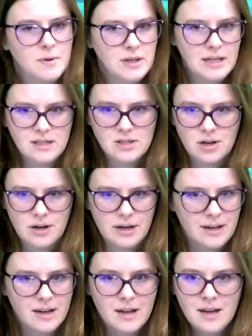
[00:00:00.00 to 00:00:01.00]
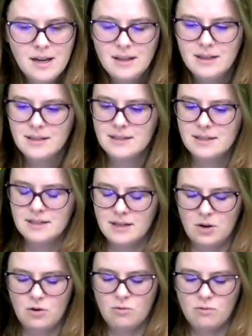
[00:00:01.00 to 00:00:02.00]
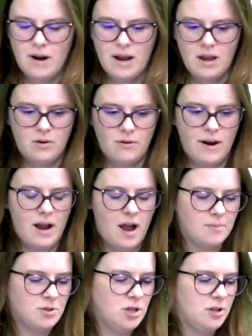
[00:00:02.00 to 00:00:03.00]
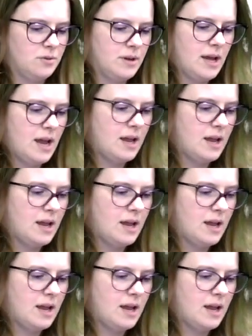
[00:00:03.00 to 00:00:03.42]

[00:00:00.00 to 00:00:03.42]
to get started, this is a great, great option, okay?